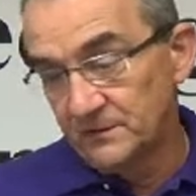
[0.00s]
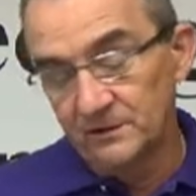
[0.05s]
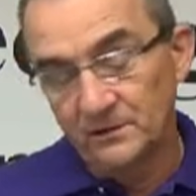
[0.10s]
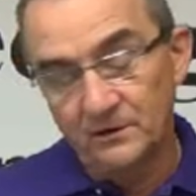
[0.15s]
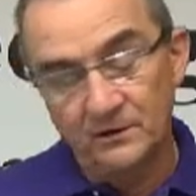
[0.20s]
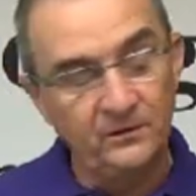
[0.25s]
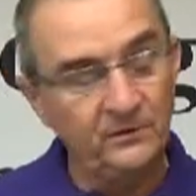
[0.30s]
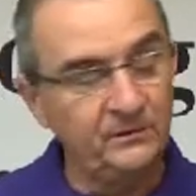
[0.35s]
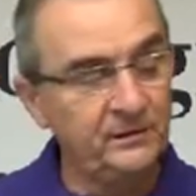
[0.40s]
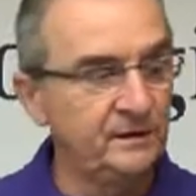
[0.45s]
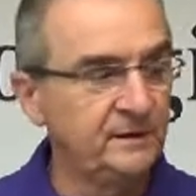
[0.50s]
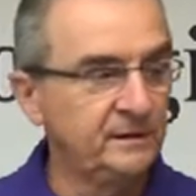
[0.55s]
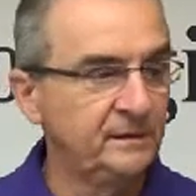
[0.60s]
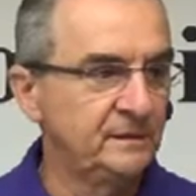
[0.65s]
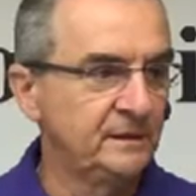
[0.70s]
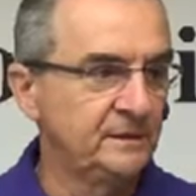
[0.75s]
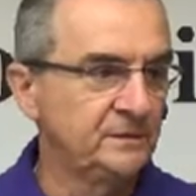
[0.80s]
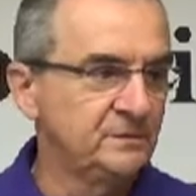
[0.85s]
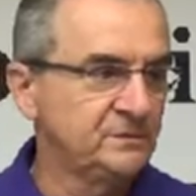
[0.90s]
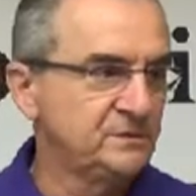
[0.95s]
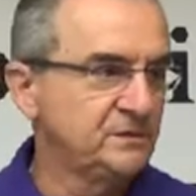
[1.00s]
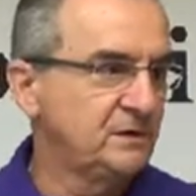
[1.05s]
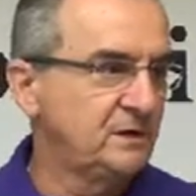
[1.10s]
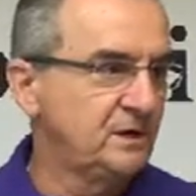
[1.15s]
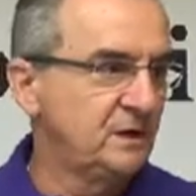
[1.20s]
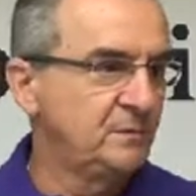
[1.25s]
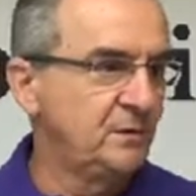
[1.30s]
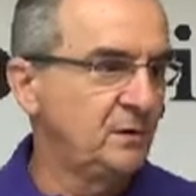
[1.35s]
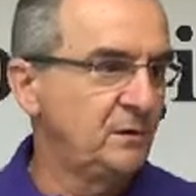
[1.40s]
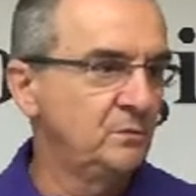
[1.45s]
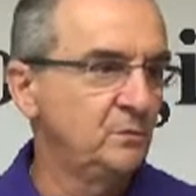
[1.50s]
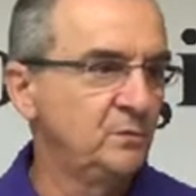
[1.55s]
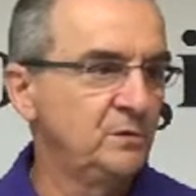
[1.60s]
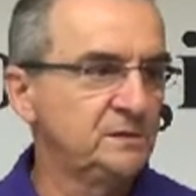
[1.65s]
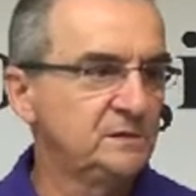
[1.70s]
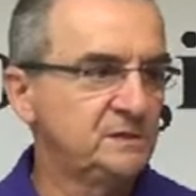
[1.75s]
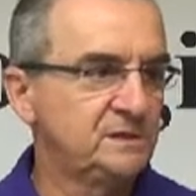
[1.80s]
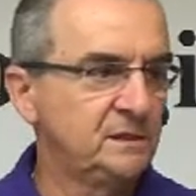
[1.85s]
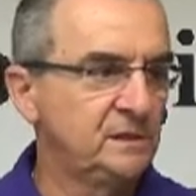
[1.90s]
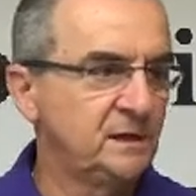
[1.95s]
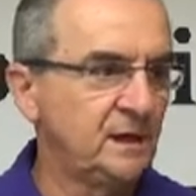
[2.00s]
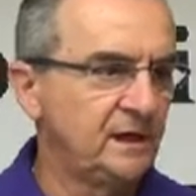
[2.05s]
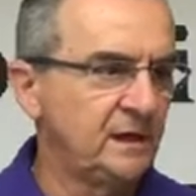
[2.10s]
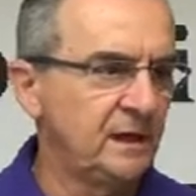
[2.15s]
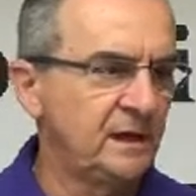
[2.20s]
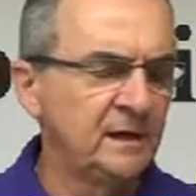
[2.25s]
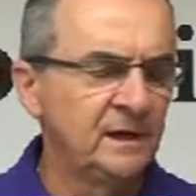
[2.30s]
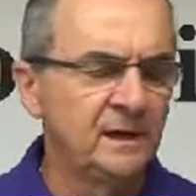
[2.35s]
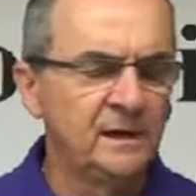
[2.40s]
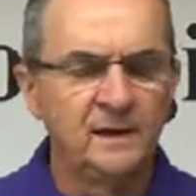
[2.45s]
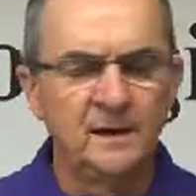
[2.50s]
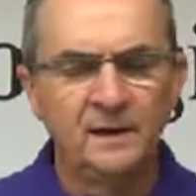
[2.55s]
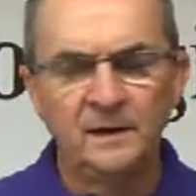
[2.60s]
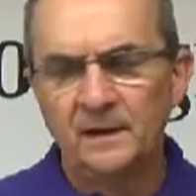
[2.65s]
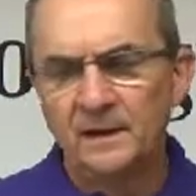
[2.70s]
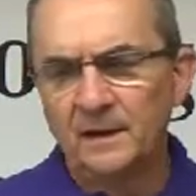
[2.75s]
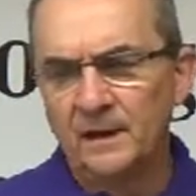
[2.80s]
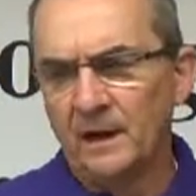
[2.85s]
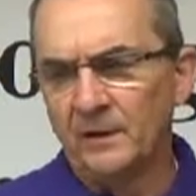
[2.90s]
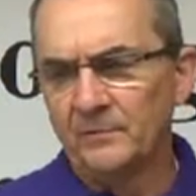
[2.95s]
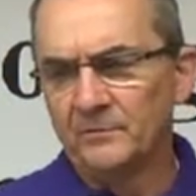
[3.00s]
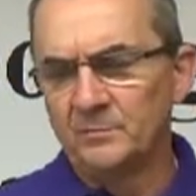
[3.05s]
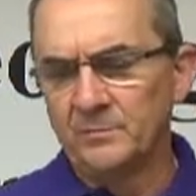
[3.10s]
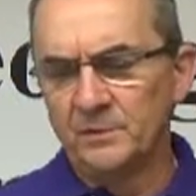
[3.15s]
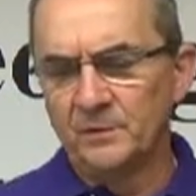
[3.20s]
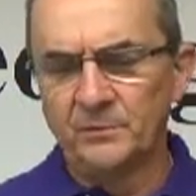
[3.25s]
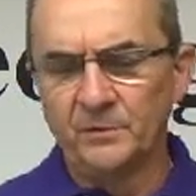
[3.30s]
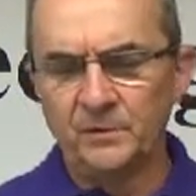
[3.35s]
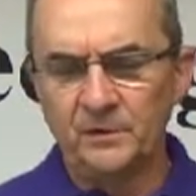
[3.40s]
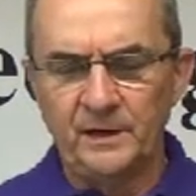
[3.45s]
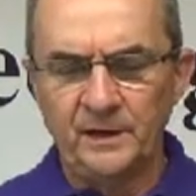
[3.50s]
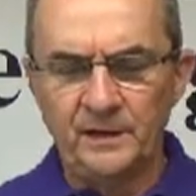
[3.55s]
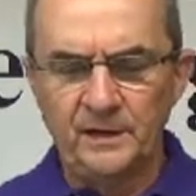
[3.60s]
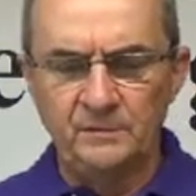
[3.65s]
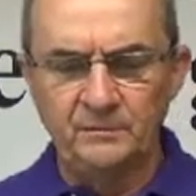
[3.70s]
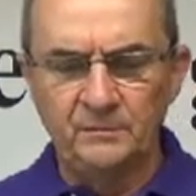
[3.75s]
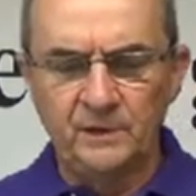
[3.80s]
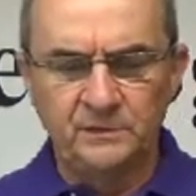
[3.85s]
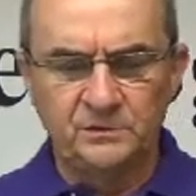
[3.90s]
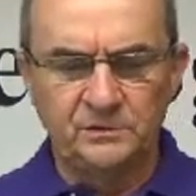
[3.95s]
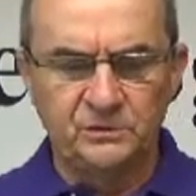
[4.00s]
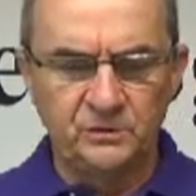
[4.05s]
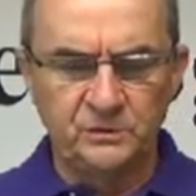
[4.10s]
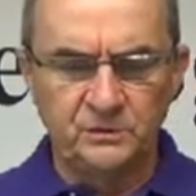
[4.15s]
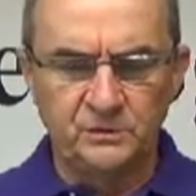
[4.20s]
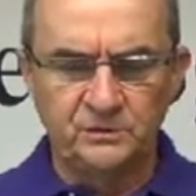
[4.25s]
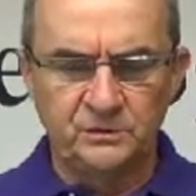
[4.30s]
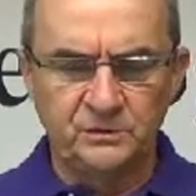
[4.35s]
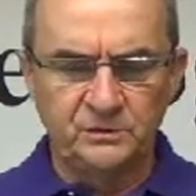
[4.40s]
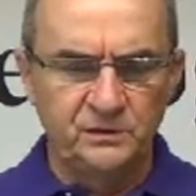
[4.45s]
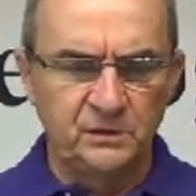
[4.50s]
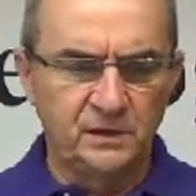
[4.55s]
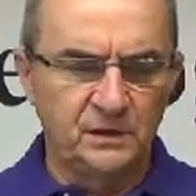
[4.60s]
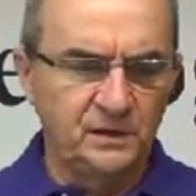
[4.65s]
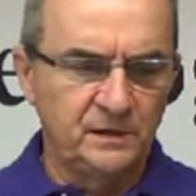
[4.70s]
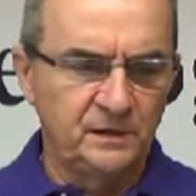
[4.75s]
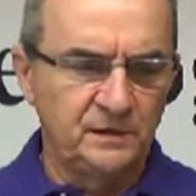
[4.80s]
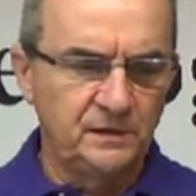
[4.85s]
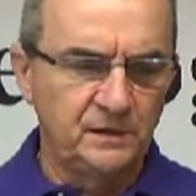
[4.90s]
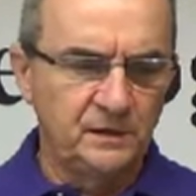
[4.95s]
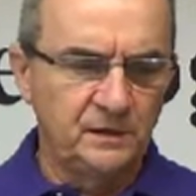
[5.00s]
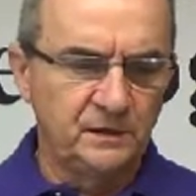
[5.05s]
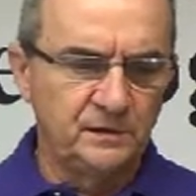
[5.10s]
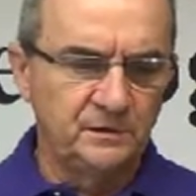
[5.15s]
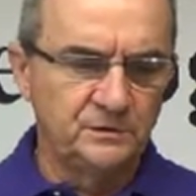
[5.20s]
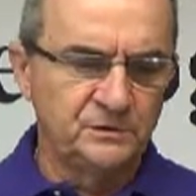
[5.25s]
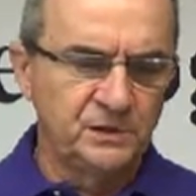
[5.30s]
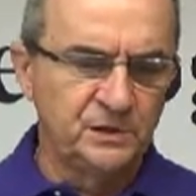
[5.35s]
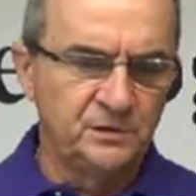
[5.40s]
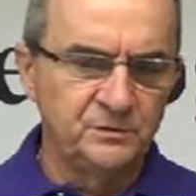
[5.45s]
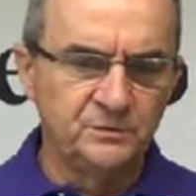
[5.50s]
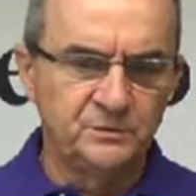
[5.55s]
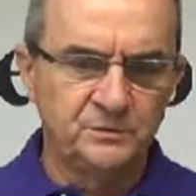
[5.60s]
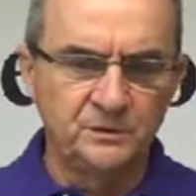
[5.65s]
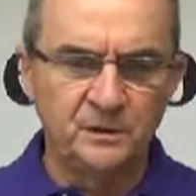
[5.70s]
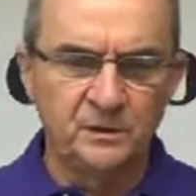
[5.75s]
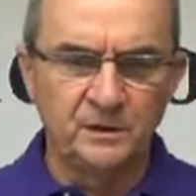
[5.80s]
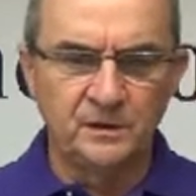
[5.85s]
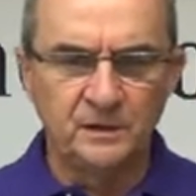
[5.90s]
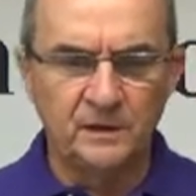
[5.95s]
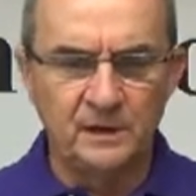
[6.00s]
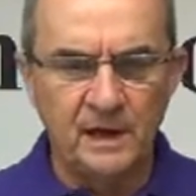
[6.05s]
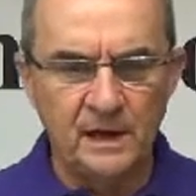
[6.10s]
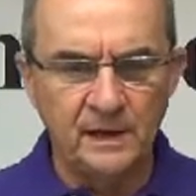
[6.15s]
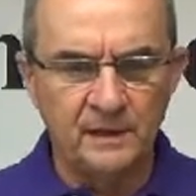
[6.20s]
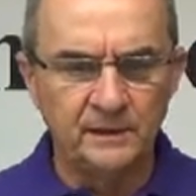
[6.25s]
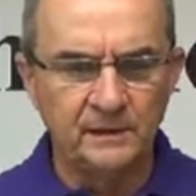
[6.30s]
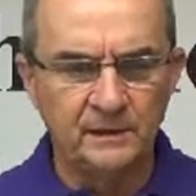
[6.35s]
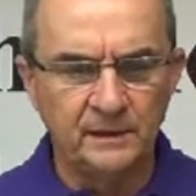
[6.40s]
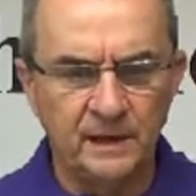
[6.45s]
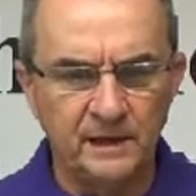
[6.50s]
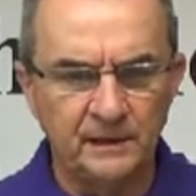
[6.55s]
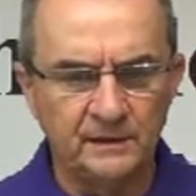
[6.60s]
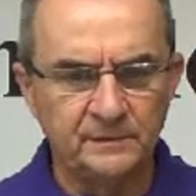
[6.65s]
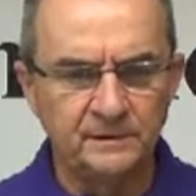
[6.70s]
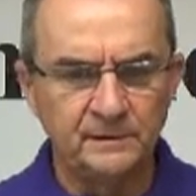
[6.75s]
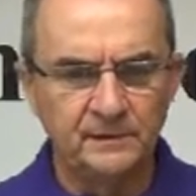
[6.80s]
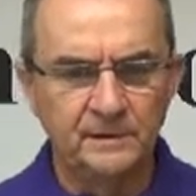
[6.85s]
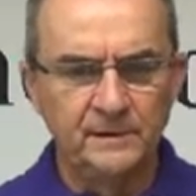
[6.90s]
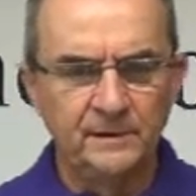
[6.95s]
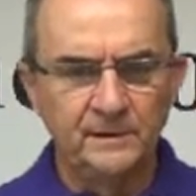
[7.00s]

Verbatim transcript: You know, they they used to come on Wednesday night. I I remember a lady in my church. Uh, uh she uh, I,